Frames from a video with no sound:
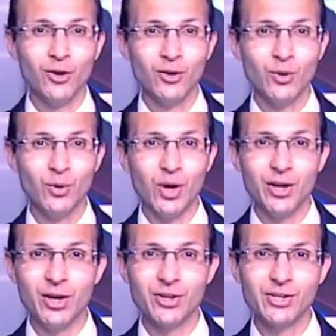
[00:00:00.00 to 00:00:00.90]
To
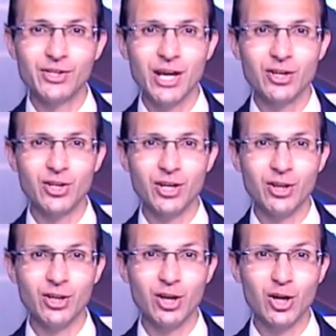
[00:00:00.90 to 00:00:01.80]
another session
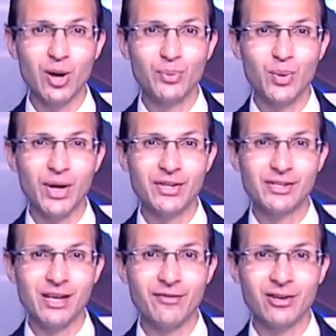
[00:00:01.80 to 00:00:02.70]
in the
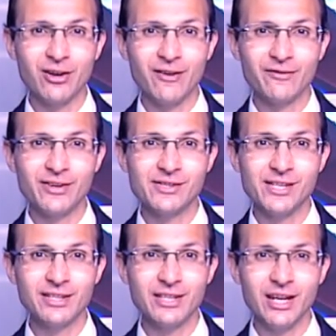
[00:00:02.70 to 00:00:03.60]
COP27 conference
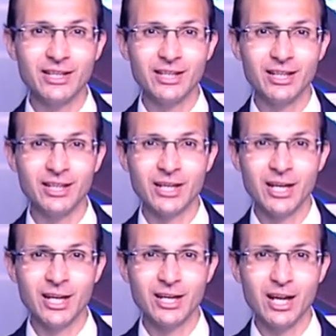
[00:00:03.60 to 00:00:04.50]
entitled
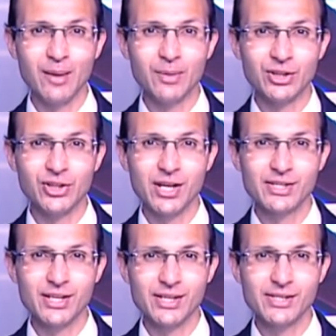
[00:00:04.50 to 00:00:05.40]
Climate
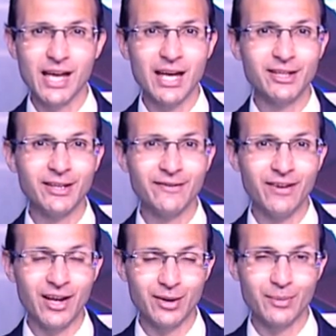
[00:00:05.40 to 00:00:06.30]
Justice and
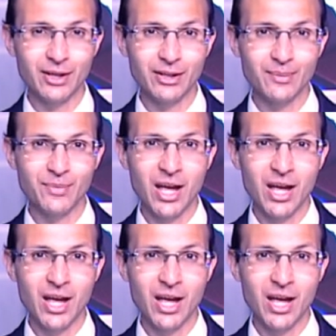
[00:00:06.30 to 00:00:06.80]
Environment.